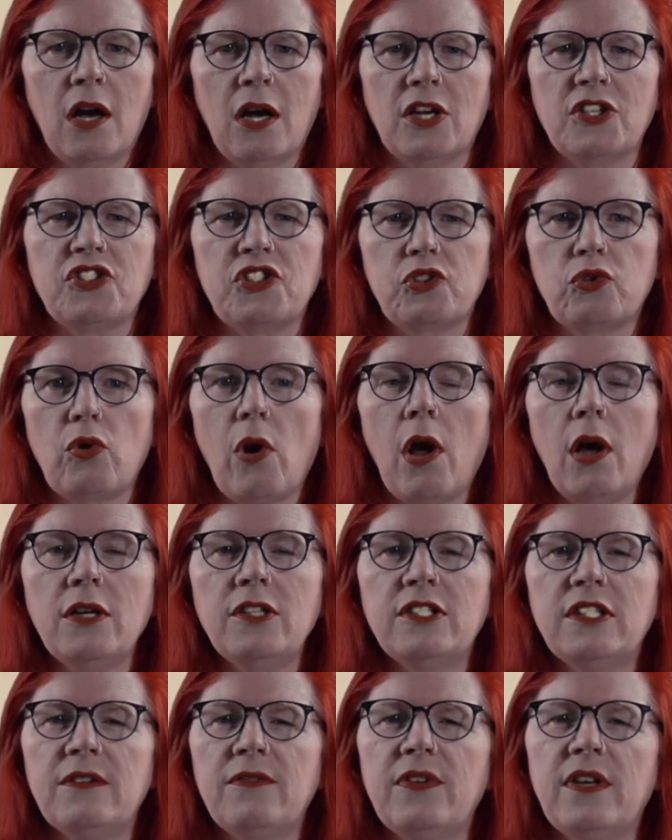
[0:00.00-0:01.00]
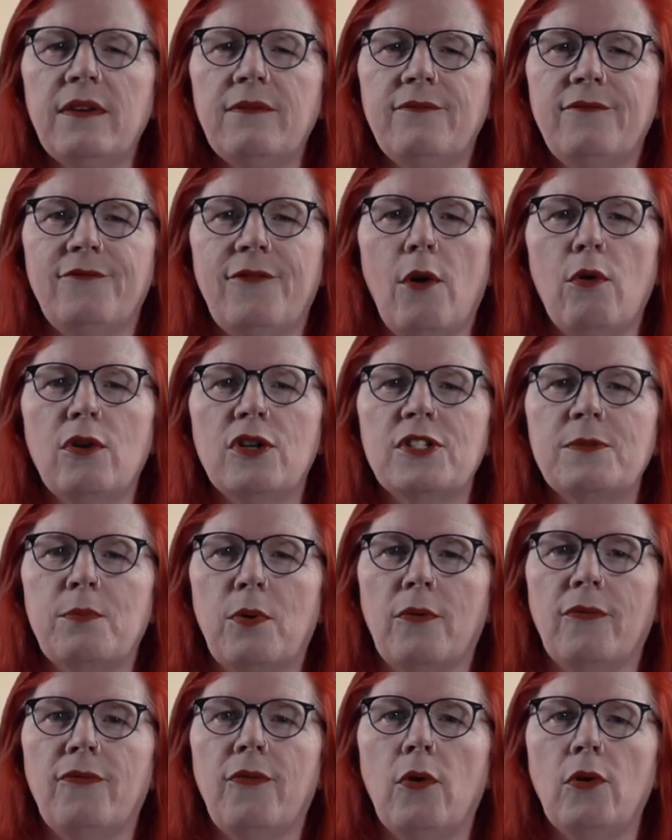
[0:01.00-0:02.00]
A strong dividend focused
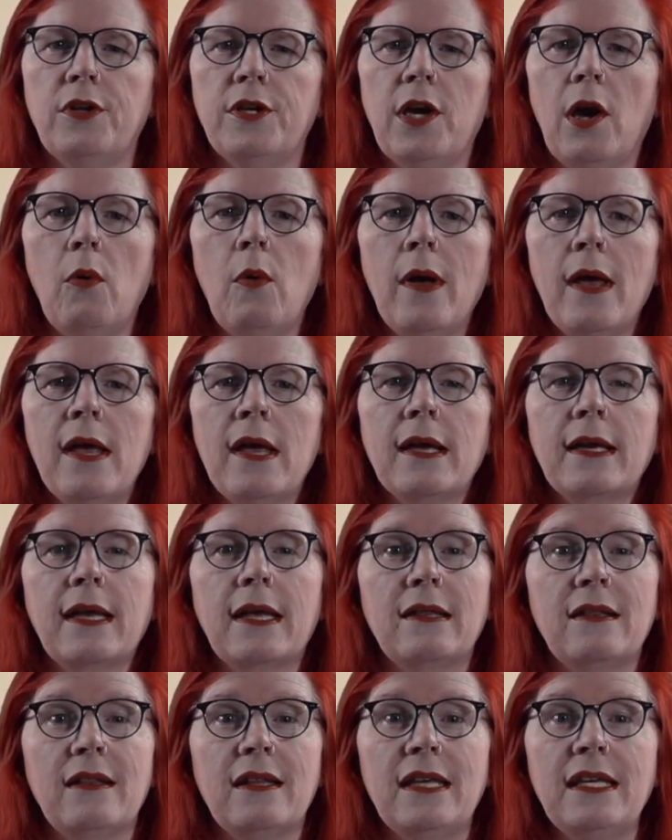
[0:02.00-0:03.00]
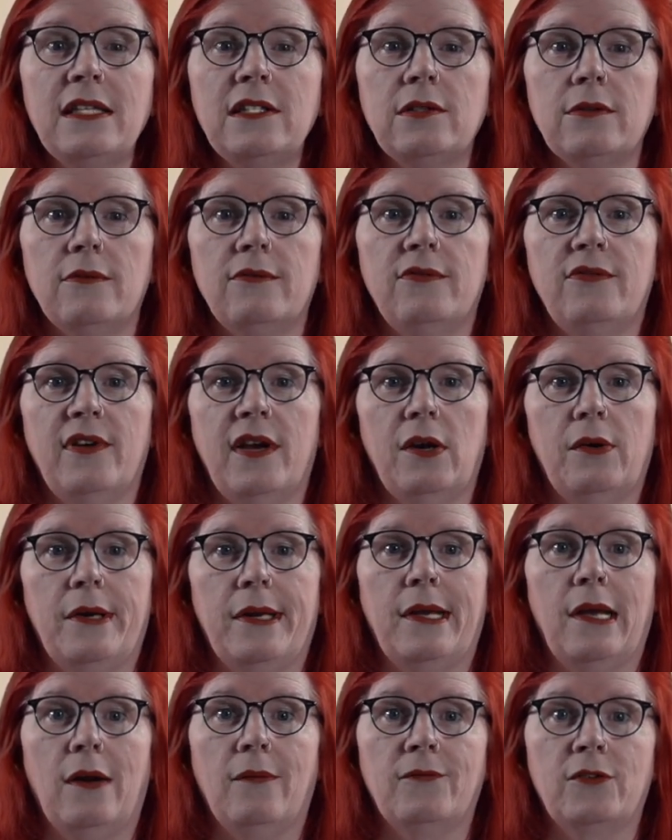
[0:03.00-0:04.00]
portfolio can lead to
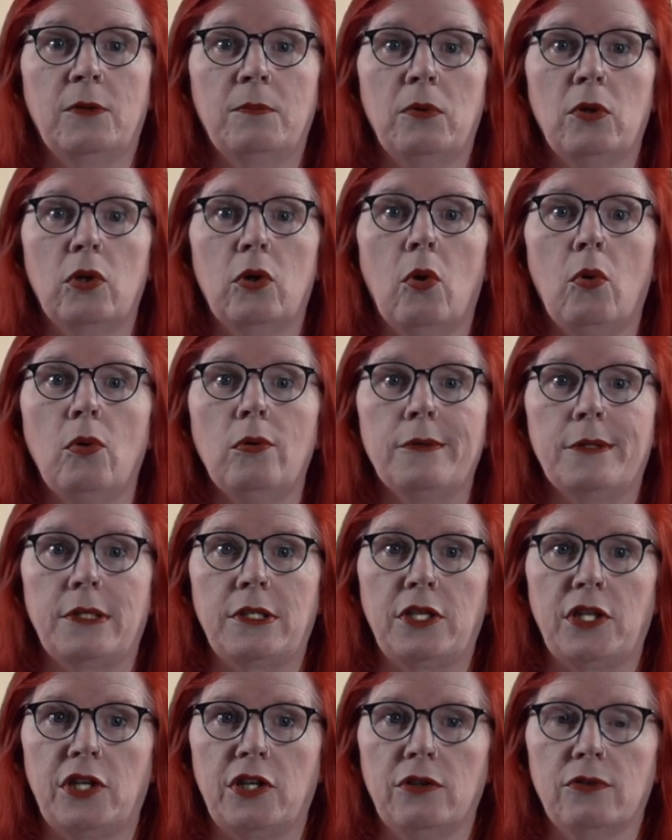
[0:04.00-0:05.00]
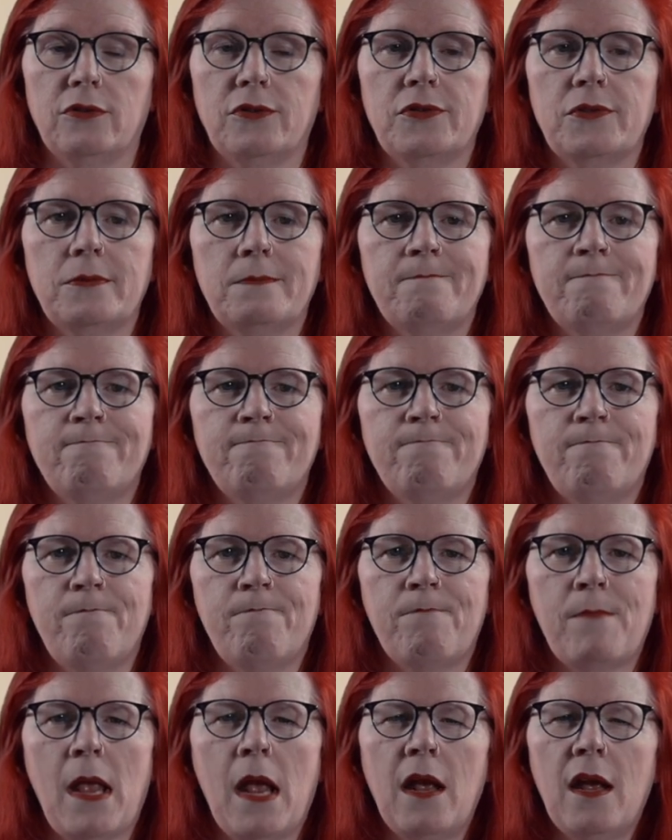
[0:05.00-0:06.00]
very comfortable golden years.
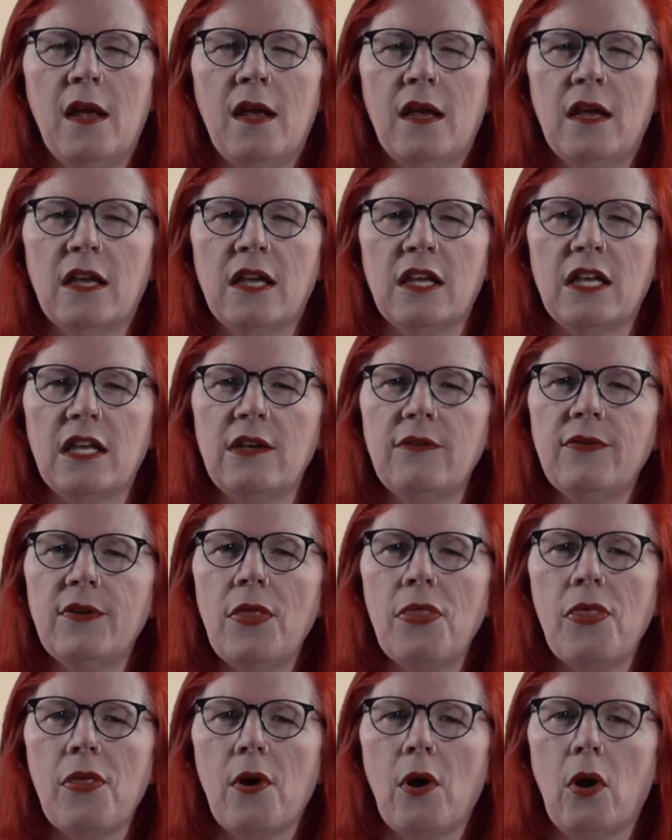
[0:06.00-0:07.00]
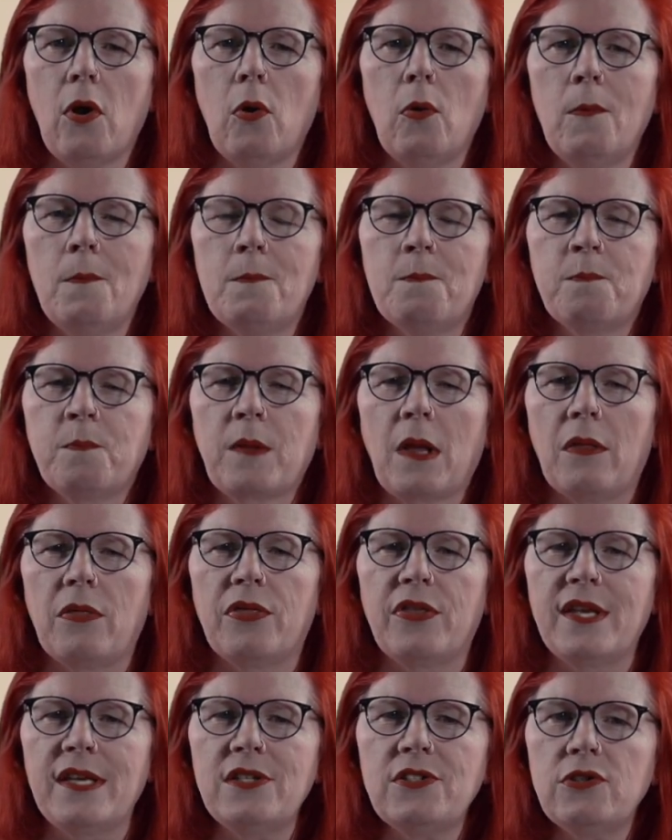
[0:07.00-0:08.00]
Even though
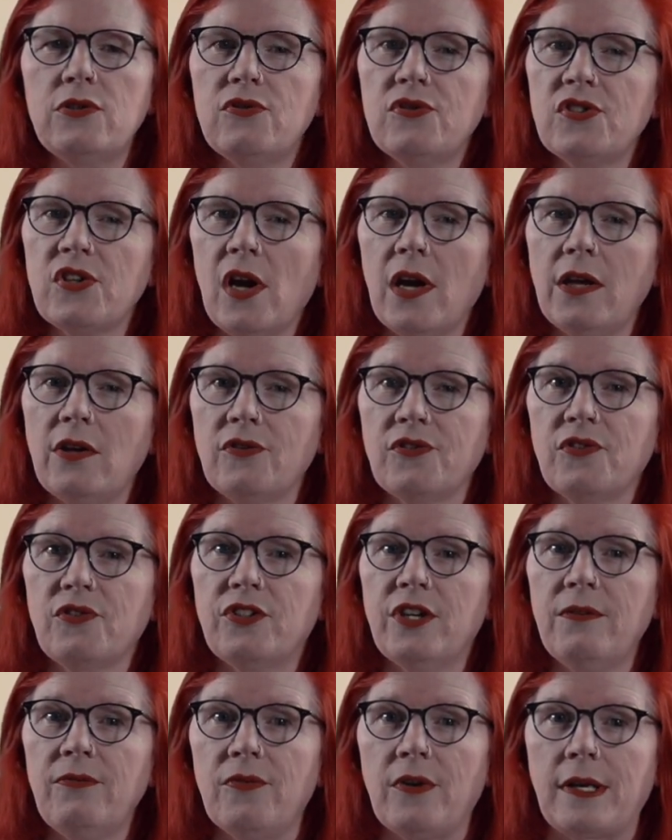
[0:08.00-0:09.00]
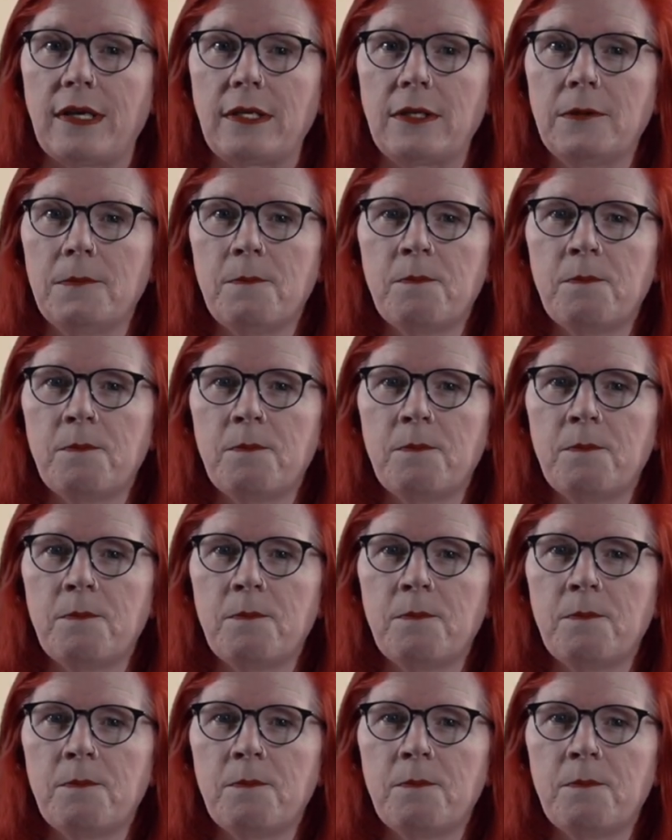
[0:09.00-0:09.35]
these two styles are different,